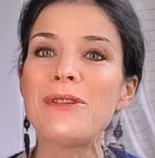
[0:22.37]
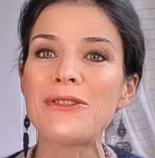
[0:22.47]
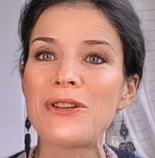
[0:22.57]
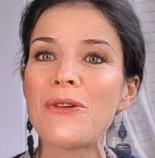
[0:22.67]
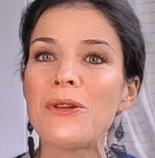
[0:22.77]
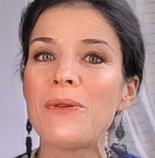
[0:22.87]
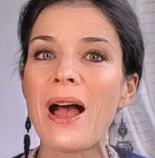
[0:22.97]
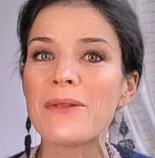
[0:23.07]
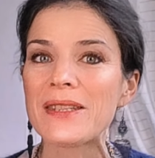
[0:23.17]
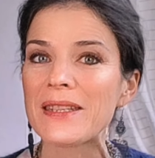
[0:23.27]
will show you
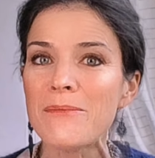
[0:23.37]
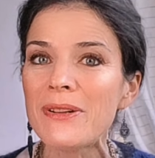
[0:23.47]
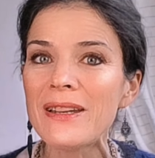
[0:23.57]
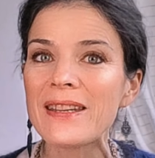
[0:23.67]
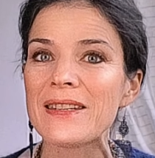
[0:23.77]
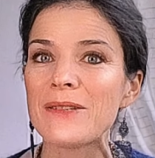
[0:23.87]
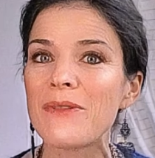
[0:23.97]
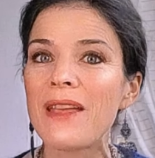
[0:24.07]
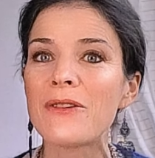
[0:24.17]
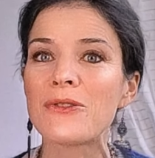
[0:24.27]
how simple it is
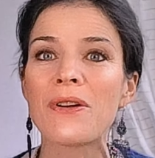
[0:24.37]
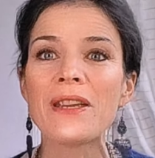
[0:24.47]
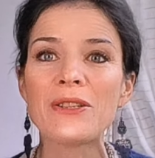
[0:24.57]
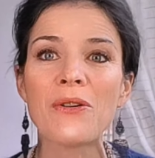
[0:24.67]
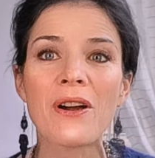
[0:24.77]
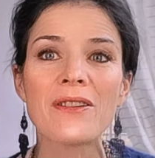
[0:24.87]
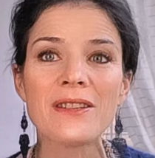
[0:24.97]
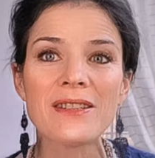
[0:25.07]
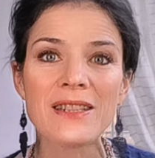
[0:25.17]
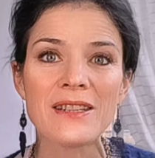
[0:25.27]
without trying so
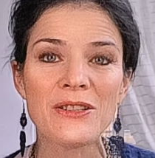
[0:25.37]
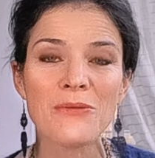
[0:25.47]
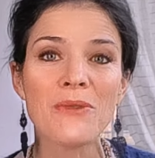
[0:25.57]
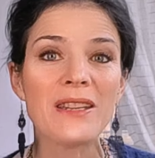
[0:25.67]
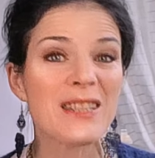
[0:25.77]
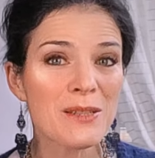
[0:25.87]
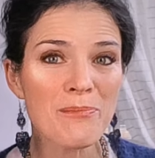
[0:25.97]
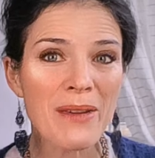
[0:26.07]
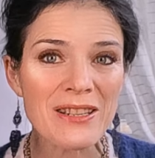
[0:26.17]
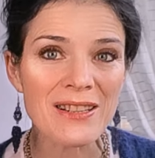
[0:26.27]
hard to stick to what
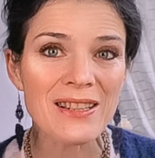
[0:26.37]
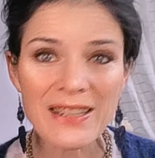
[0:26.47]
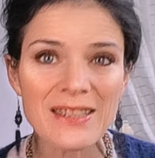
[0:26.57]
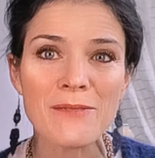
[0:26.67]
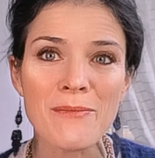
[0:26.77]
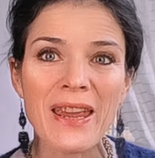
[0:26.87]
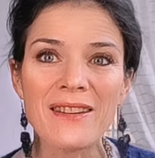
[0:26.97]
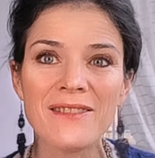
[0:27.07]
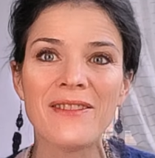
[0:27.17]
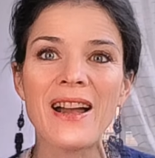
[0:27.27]
specialists
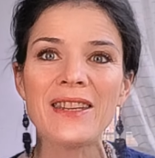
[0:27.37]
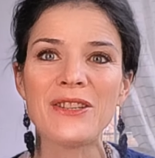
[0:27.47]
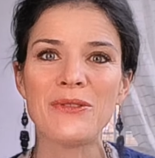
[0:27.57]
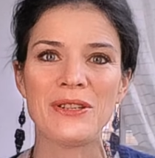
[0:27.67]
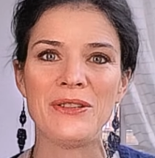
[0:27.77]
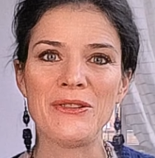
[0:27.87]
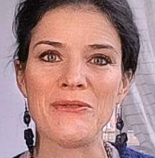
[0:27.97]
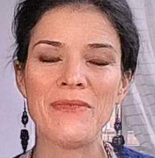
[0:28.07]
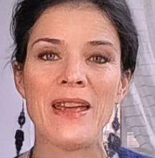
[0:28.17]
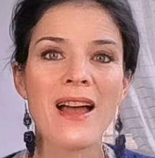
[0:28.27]
may advise you to
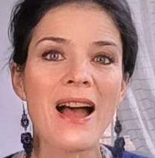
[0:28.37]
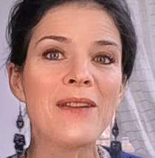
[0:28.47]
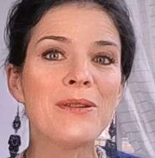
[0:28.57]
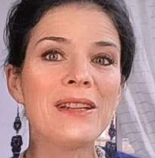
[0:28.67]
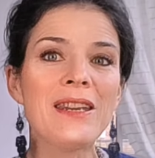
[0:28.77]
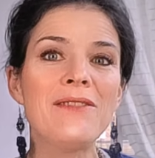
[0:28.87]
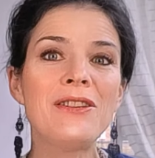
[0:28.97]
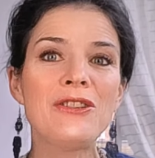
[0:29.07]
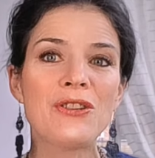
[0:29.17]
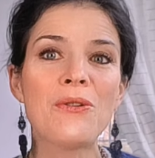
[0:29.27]
do. I will
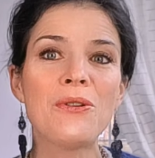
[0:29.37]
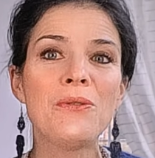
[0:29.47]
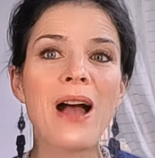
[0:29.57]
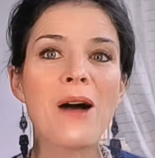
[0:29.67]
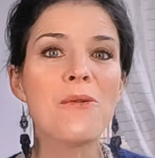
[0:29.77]
even show you how